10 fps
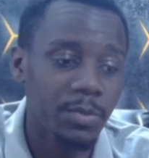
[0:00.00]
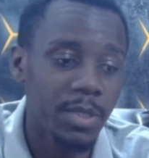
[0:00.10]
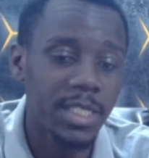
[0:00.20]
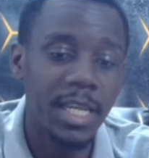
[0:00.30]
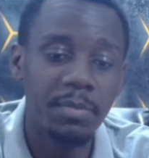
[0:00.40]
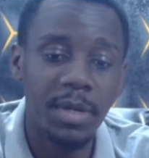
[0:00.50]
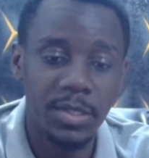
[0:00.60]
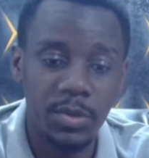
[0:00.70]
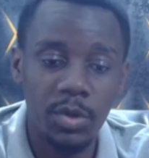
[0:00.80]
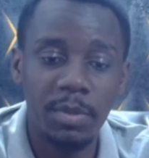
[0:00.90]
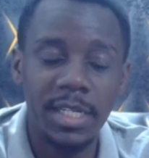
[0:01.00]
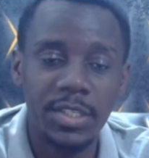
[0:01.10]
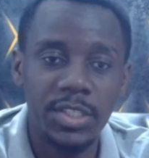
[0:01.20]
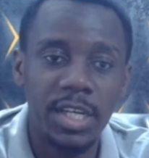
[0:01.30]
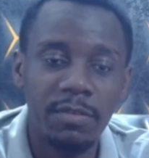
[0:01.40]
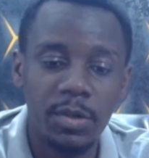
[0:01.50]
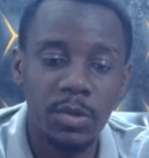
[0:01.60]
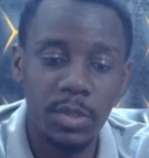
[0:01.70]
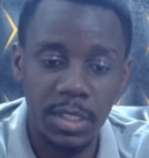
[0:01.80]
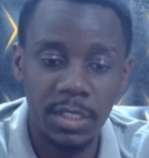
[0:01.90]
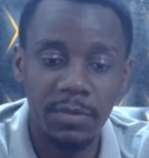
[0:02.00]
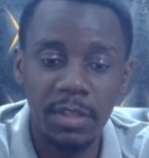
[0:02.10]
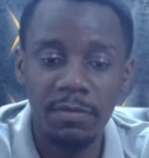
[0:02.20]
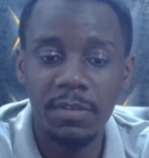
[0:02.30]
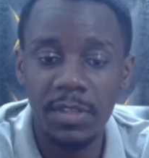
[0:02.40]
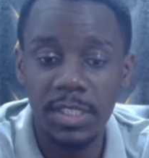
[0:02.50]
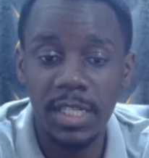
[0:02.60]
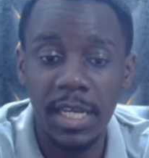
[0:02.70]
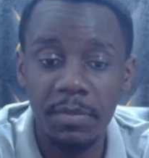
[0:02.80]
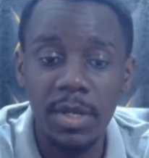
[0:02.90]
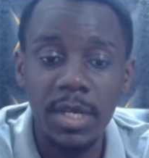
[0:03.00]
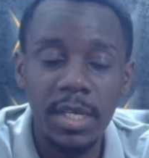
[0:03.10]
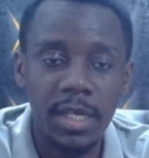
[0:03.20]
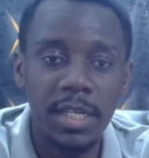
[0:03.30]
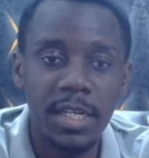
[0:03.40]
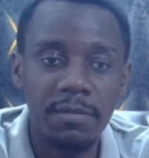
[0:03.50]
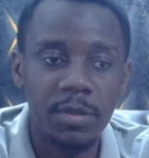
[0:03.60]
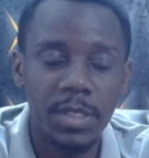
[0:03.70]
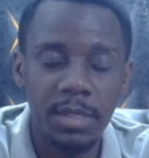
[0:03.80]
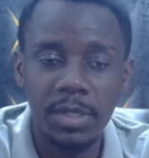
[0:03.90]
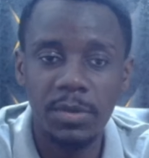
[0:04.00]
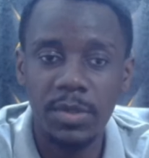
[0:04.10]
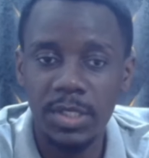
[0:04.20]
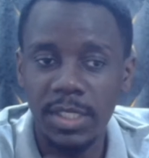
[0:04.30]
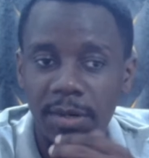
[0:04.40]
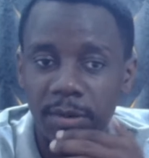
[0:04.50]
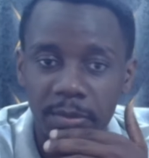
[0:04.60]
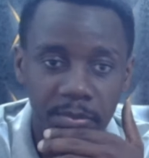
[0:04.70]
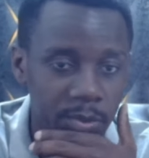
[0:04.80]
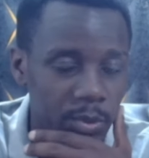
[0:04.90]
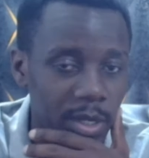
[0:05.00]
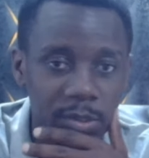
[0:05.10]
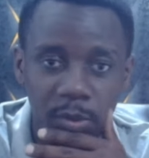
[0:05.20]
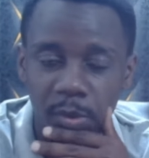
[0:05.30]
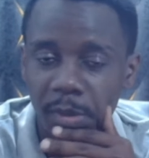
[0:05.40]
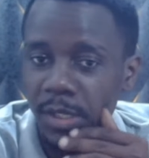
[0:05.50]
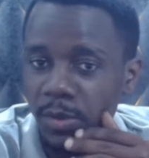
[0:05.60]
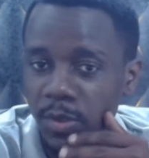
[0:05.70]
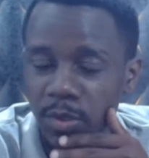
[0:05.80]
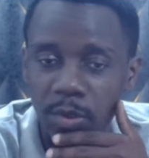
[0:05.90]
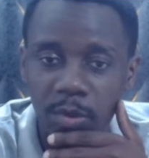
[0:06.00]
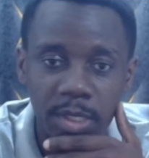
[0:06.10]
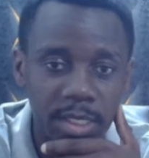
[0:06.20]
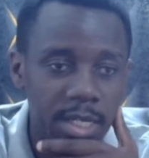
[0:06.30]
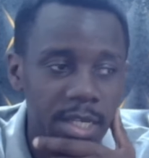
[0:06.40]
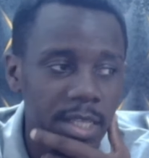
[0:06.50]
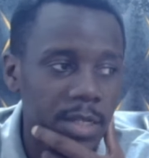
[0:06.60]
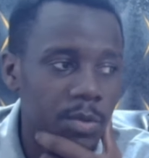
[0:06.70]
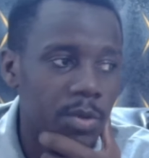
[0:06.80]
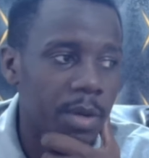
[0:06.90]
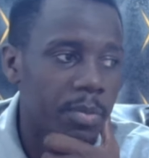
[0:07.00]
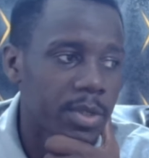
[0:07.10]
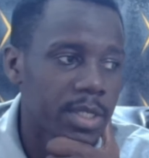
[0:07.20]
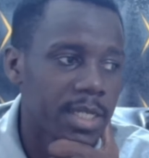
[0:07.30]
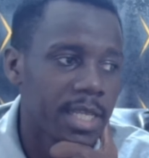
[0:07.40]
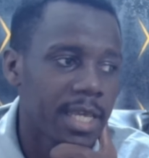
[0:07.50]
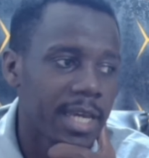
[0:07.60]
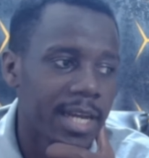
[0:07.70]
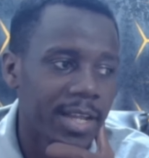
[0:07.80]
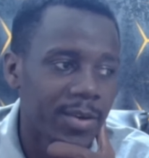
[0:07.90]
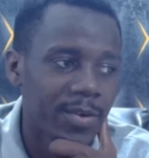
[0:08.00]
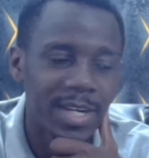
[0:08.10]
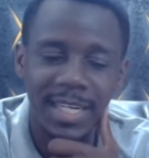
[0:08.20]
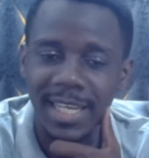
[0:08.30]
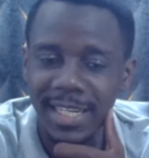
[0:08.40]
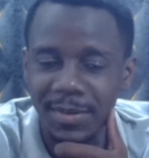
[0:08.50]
Smash the like button, comment and share. If at all you're watching us for the very first time, endeavor to subscribe to this channel so as not to miss out on stories that we do upload in here on a daily.